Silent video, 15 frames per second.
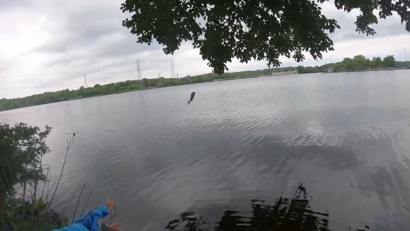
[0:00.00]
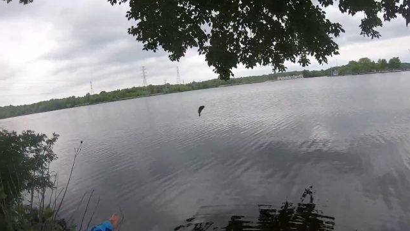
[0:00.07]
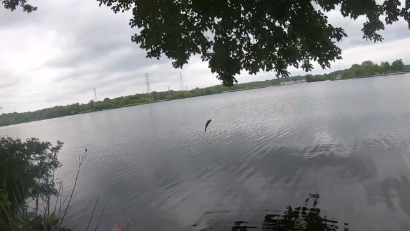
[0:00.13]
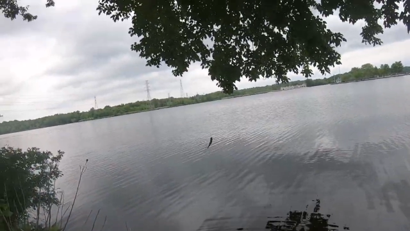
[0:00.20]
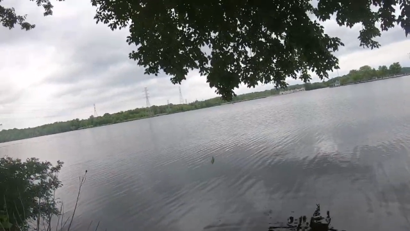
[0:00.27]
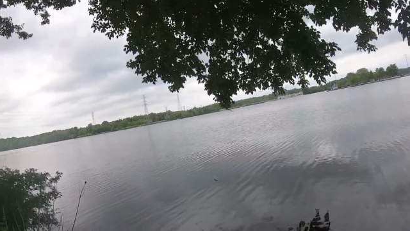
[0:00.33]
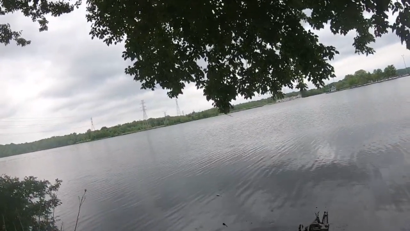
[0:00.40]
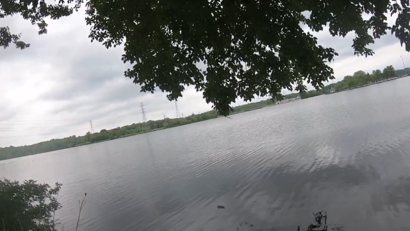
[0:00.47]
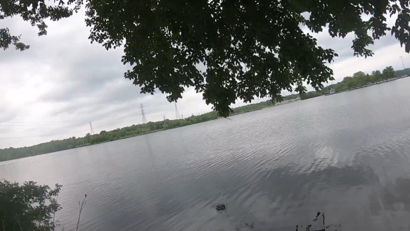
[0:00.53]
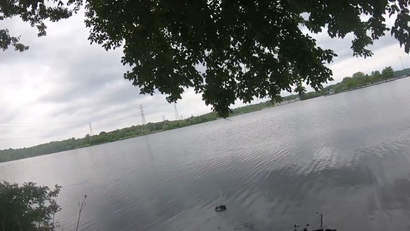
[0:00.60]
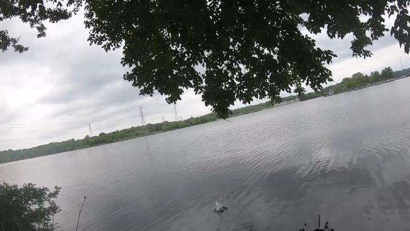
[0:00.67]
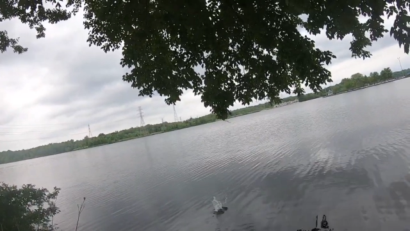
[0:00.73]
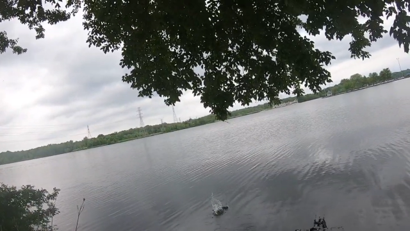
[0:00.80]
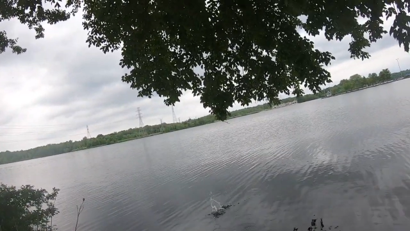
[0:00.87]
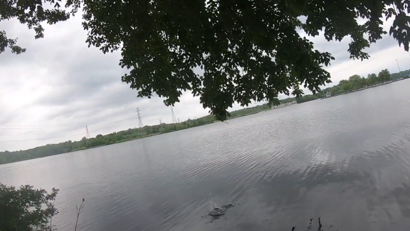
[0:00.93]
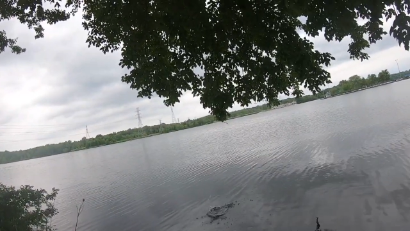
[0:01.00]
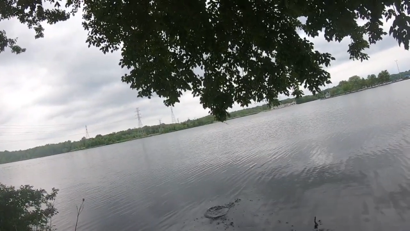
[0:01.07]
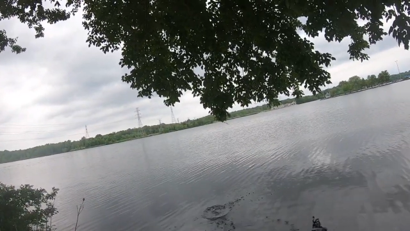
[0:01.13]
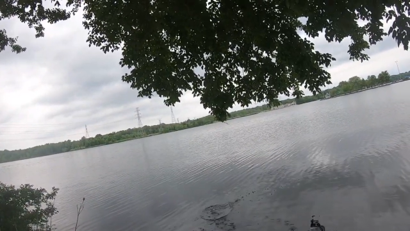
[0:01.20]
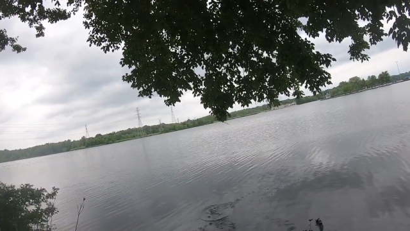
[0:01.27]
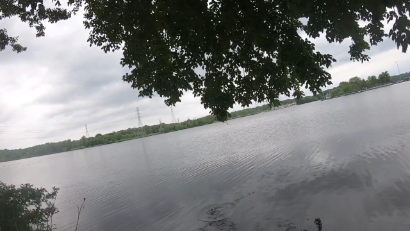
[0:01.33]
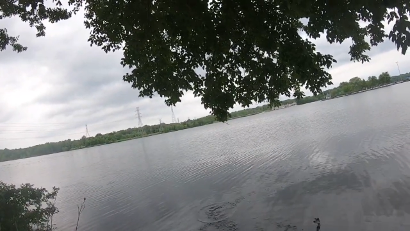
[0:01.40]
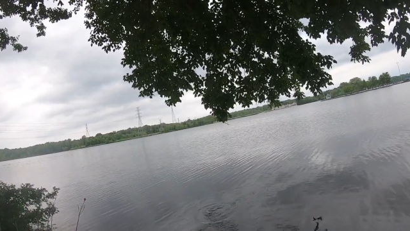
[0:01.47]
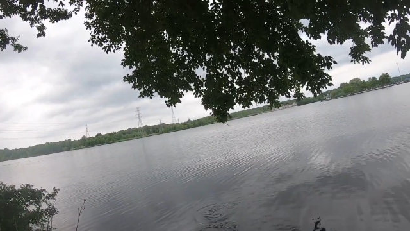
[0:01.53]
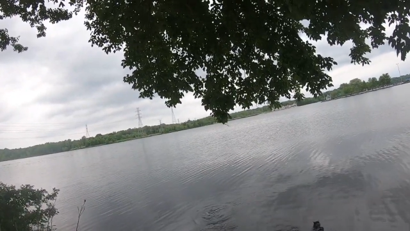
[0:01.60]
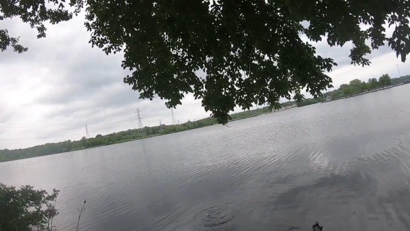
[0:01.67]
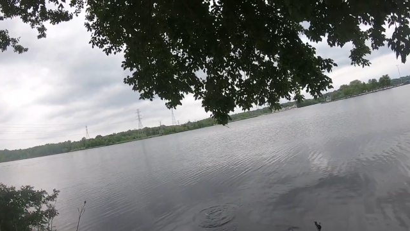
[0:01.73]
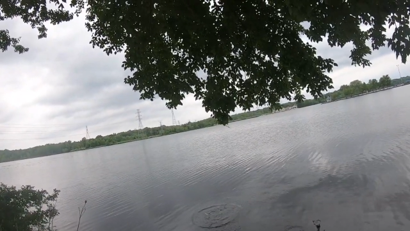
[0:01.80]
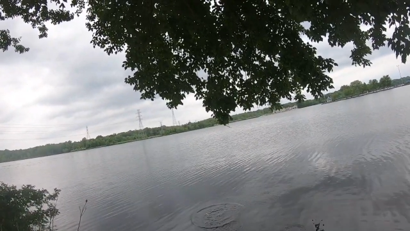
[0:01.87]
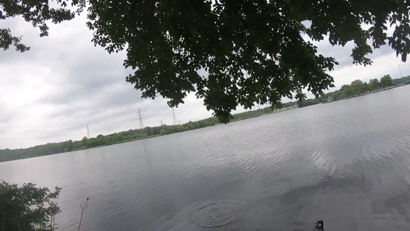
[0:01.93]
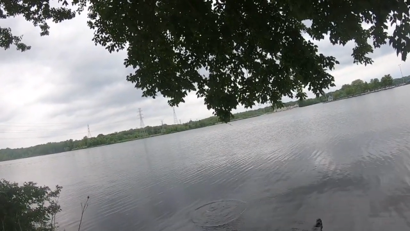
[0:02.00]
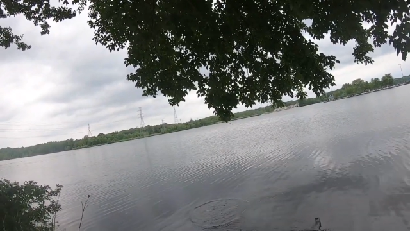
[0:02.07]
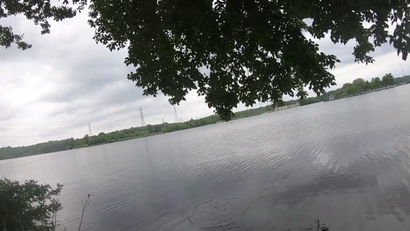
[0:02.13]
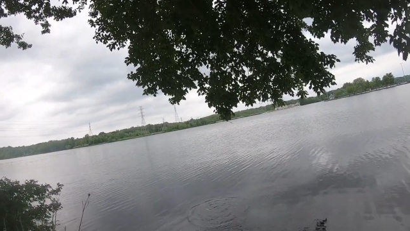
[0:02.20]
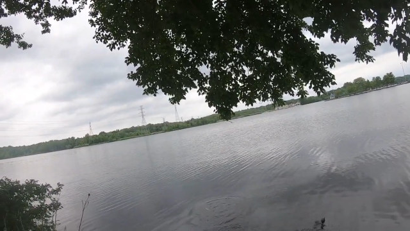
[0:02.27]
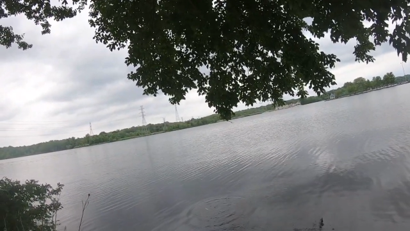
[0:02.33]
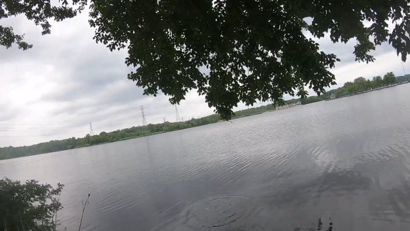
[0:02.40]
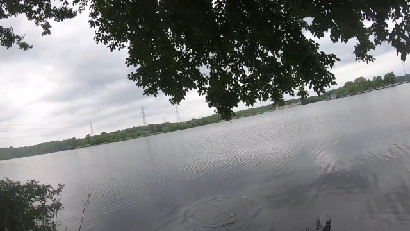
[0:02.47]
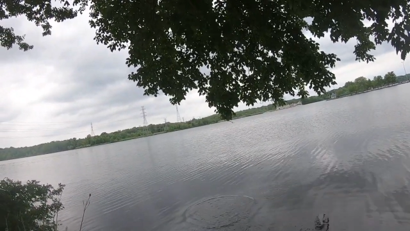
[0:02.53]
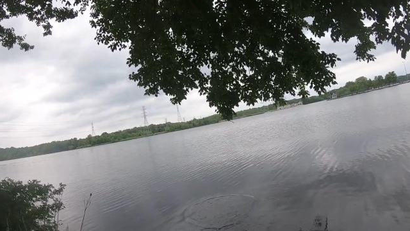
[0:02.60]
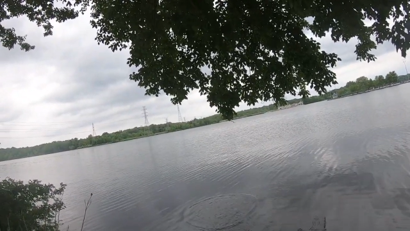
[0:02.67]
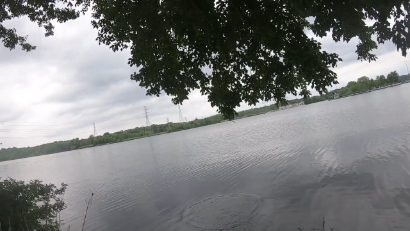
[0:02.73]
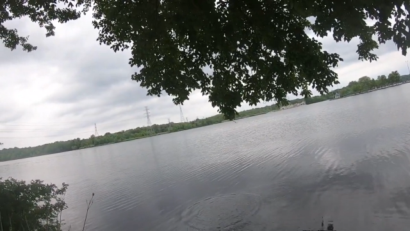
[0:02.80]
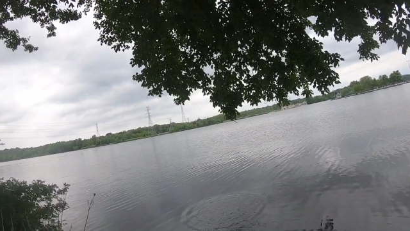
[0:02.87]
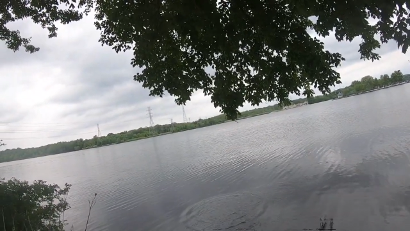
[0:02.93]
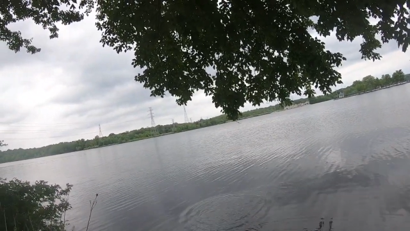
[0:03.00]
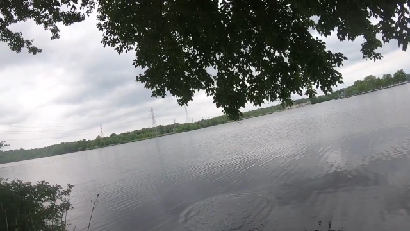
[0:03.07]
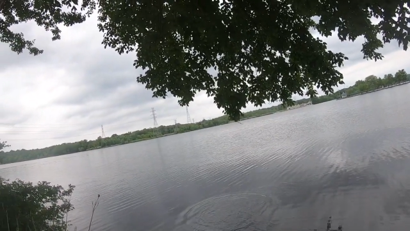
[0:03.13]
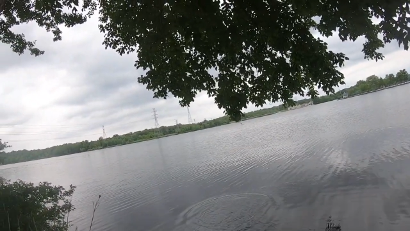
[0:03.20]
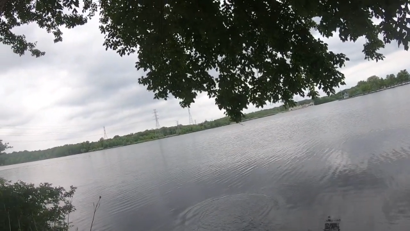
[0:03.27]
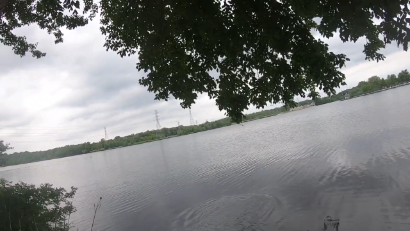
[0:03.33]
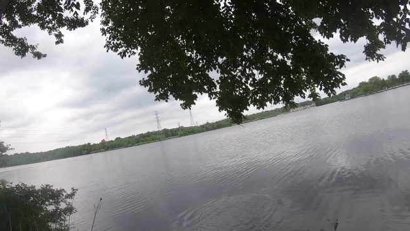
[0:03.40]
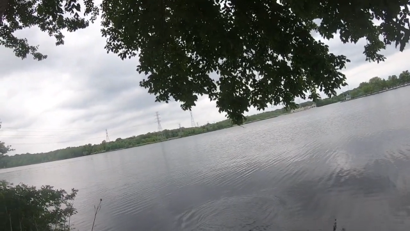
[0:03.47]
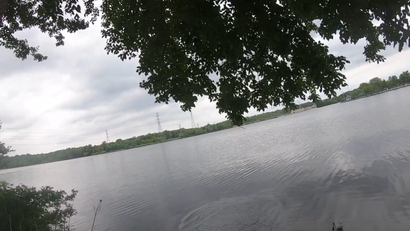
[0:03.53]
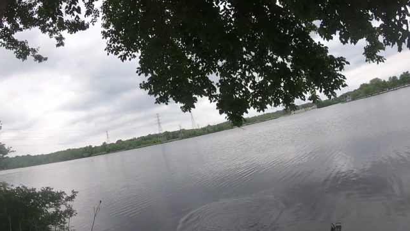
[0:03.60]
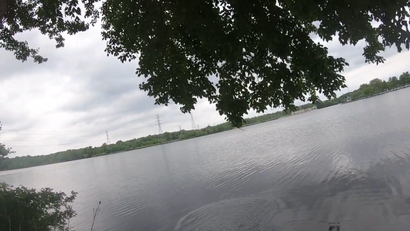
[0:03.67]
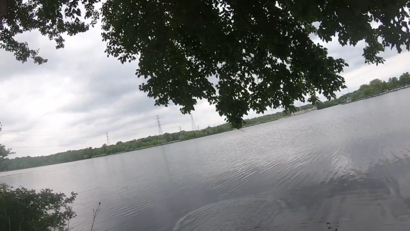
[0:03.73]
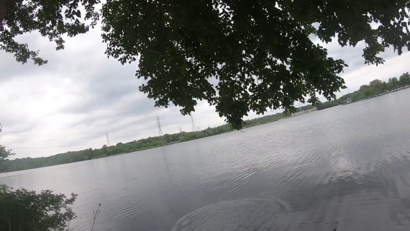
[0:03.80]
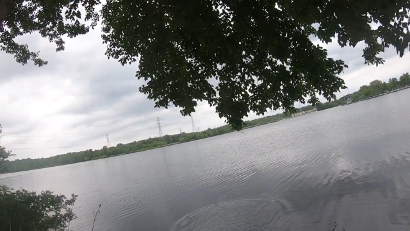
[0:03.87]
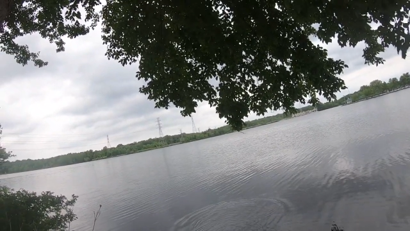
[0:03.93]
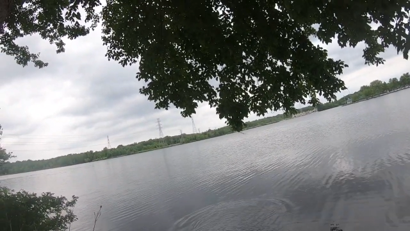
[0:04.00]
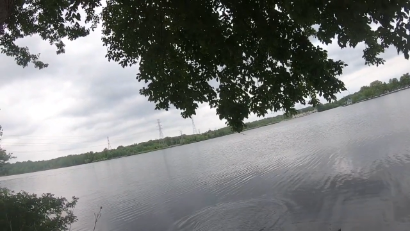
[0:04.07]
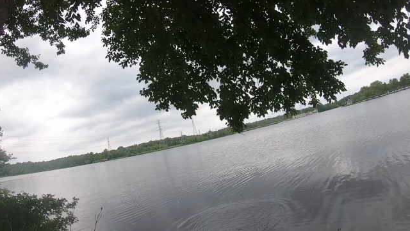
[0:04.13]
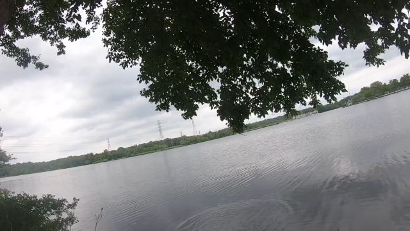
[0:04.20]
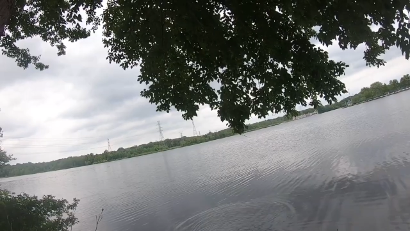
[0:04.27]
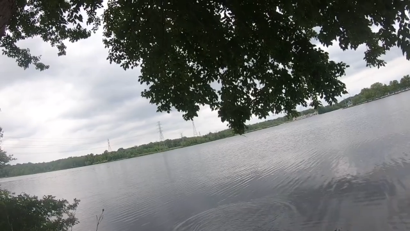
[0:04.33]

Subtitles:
(no speaker visible)